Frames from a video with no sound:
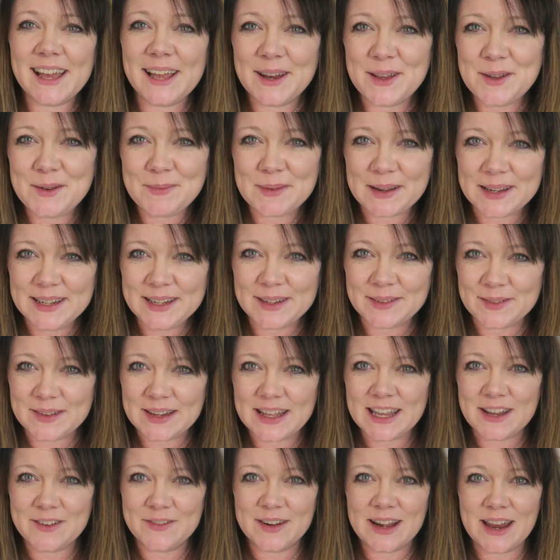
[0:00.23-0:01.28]
Hello my
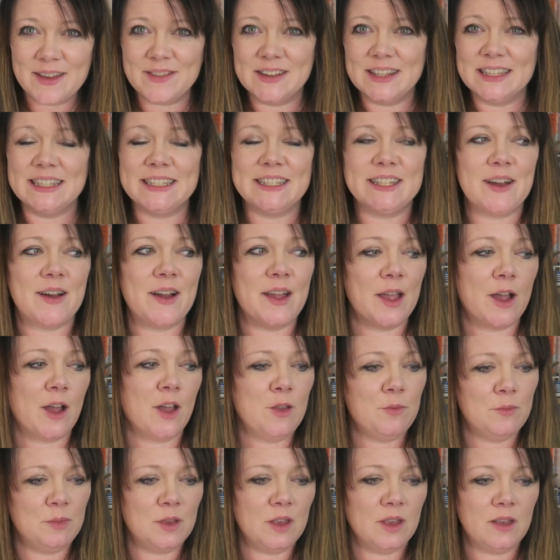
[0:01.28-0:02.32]
lovely Relevans, I
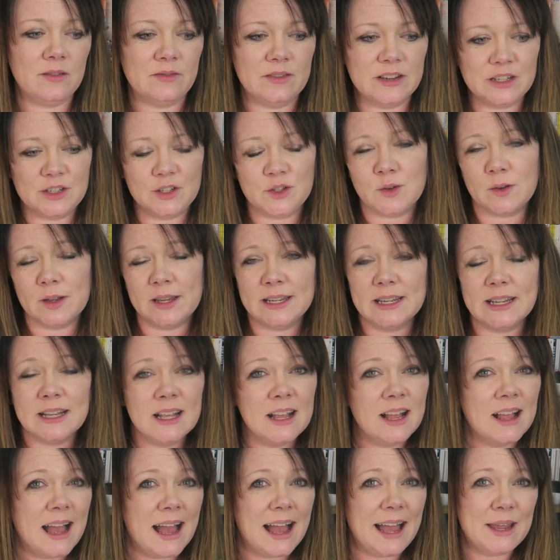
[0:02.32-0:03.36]
hope you've enjoyed
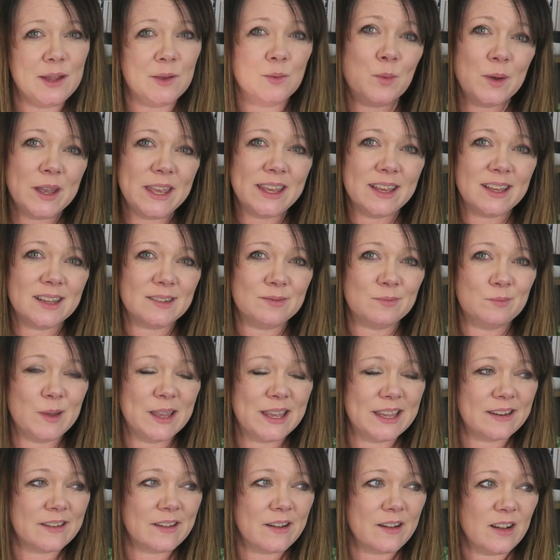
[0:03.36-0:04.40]
a week,
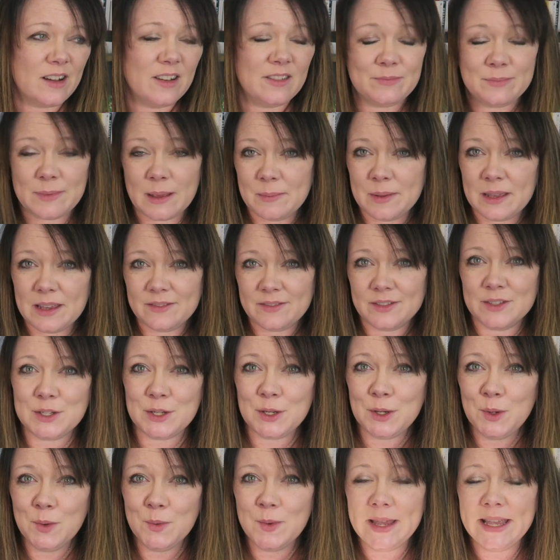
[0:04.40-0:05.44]
week and a half, maybe even
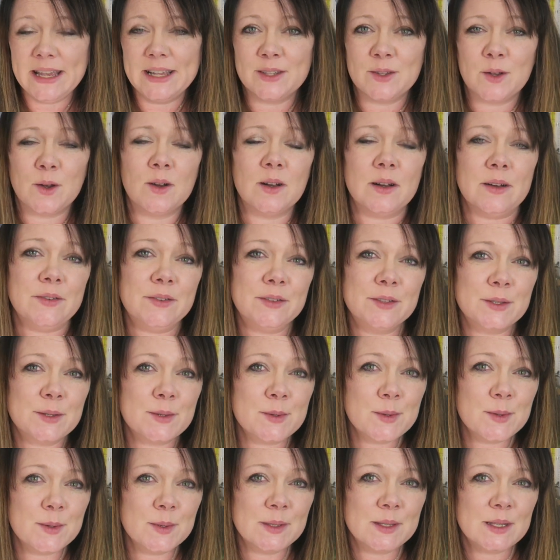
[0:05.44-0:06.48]
2 weeks off
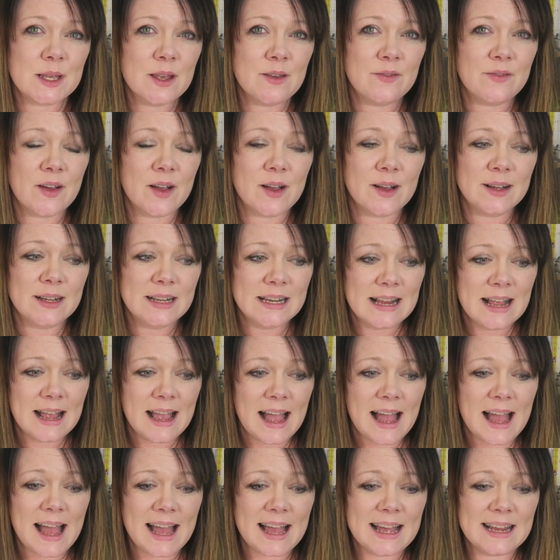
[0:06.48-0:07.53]
school so far,
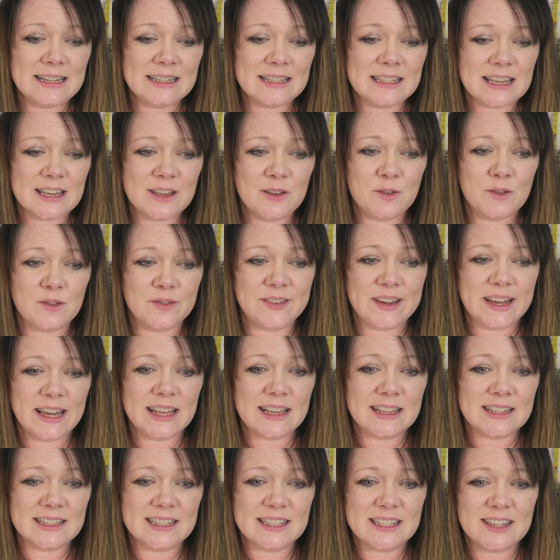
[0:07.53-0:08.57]
and that you're
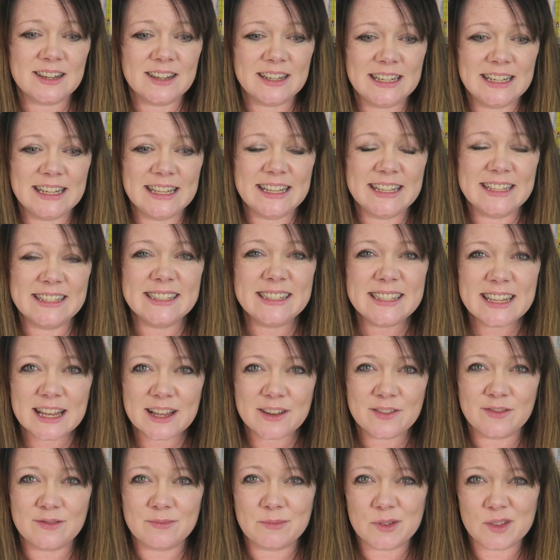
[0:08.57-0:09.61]
feeling slightly
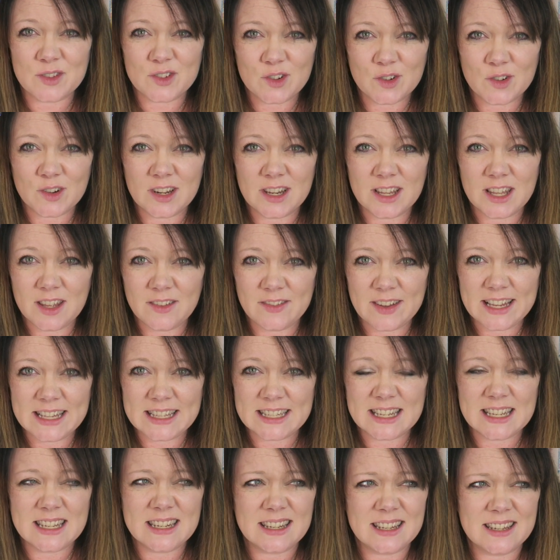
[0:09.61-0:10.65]
sick from all the chocolate you've
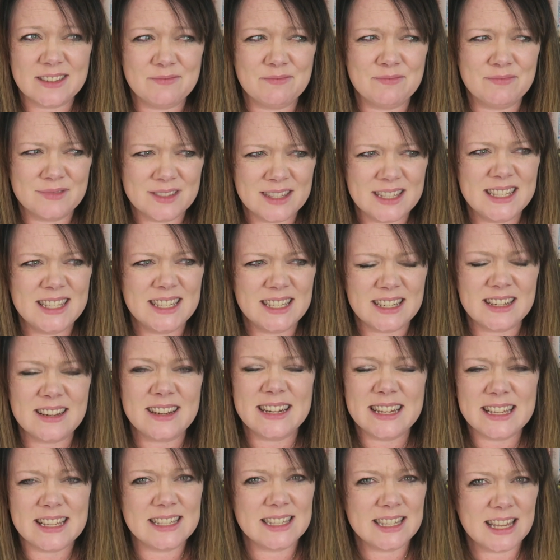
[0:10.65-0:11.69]
eaten and
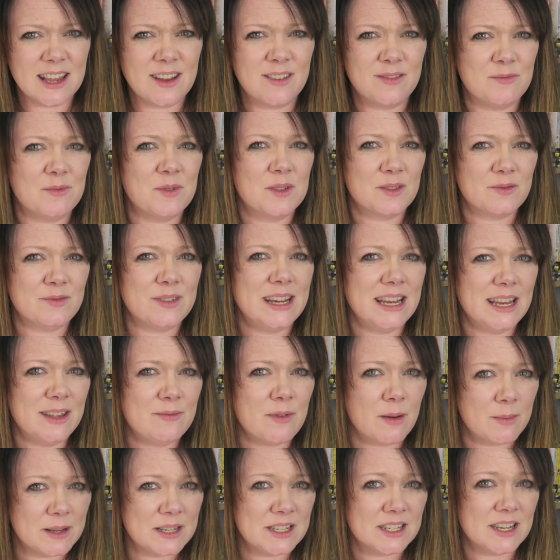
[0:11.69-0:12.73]
slightly sick from all the really
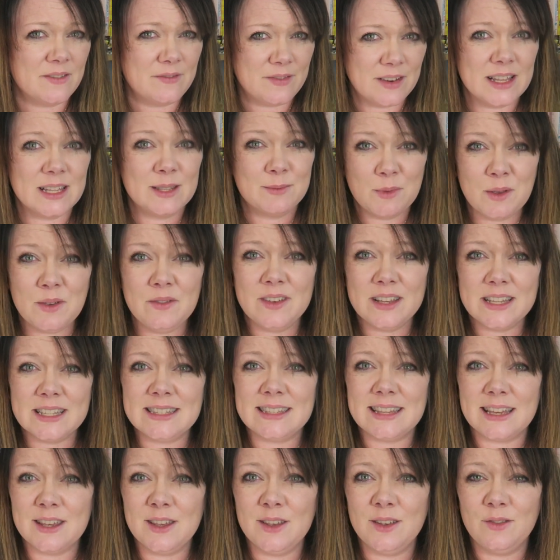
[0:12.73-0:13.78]
rubbish Netflix movies
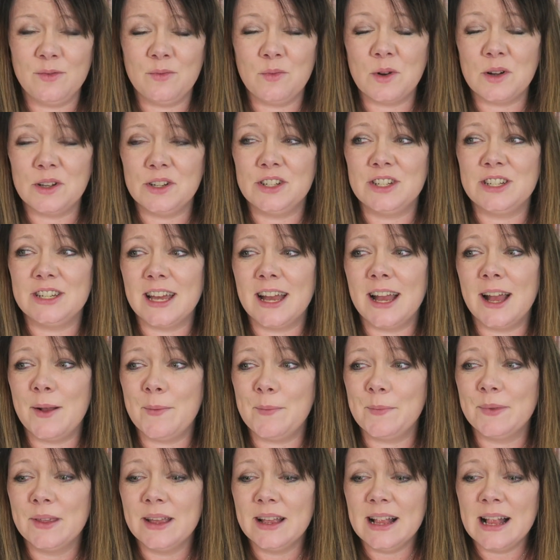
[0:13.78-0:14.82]
that you've watched.
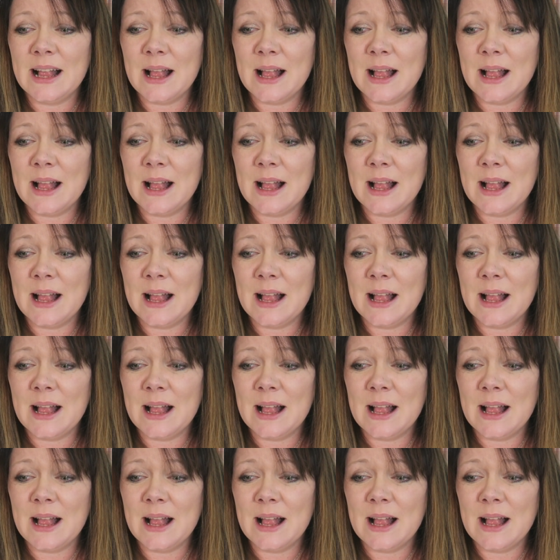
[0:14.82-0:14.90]
And